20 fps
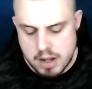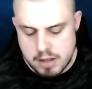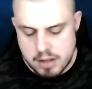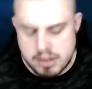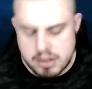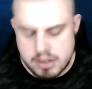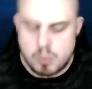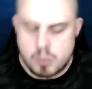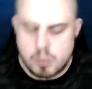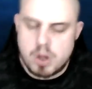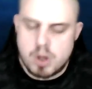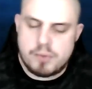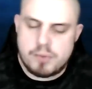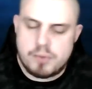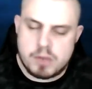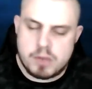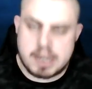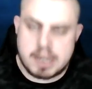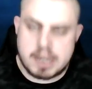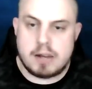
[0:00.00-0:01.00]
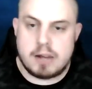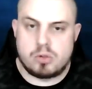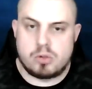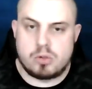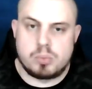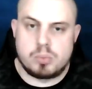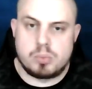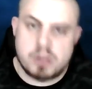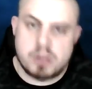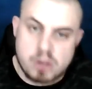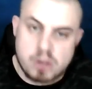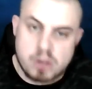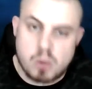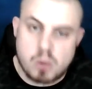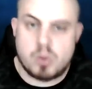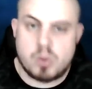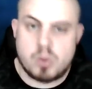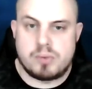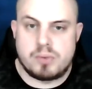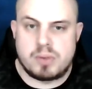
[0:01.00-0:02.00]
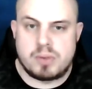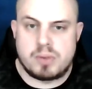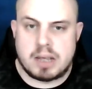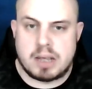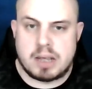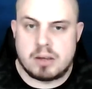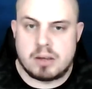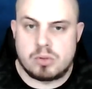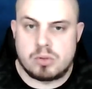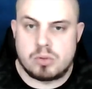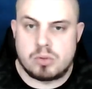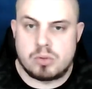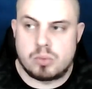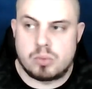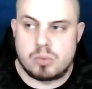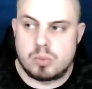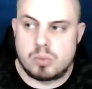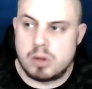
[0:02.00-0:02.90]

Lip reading: they work for the council, but they don't work for the council.